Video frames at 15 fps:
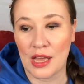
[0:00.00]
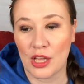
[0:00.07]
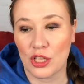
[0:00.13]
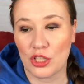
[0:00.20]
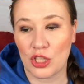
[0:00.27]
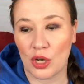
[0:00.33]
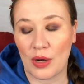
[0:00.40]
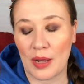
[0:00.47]

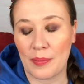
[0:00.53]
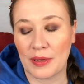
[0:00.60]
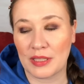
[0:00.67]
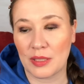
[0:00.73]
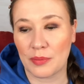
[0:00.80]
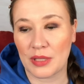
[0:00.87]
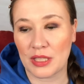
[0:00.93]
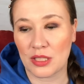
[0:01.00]
So I picked
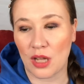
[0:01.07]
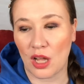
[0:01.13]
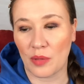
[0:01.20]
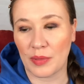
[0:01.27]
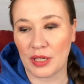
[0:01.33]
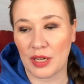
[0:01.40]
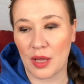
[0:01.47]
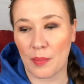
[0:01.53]
up this
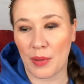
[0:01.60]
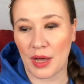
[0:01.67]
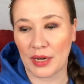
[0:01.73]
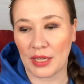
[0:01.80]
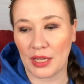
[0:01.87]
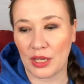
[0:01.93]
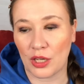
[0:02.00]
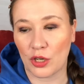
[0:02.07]
almond
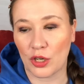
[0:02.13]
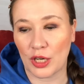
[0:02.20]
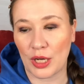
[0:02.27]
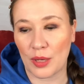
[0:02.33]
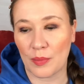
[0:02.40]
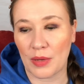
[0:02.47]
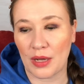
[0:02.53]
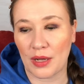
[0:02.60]
body
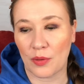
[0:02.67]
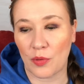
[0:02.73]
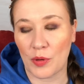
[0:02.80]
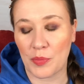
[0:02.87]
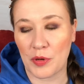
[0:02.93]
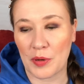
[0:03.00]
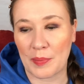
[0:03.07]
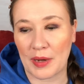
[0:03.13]
cream
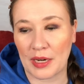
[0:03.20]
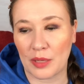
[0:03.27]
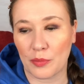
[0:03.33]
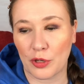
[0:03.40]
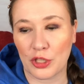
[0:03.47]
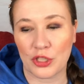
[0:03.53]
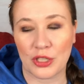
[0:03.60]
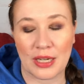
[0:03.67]
whipped body
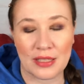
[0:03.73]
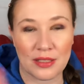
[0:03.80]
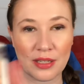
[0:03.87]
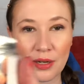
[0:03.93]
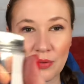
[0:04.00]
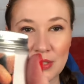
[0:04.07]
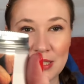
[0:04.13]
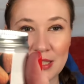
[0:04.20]
moisturizer. It
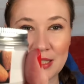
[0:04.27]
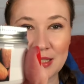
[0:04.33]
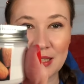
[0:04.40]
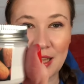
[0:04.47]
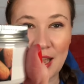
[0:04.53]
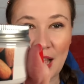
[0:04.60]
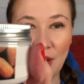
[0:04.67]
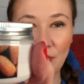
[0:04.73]
was
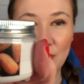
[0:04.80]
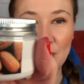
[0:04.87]
half of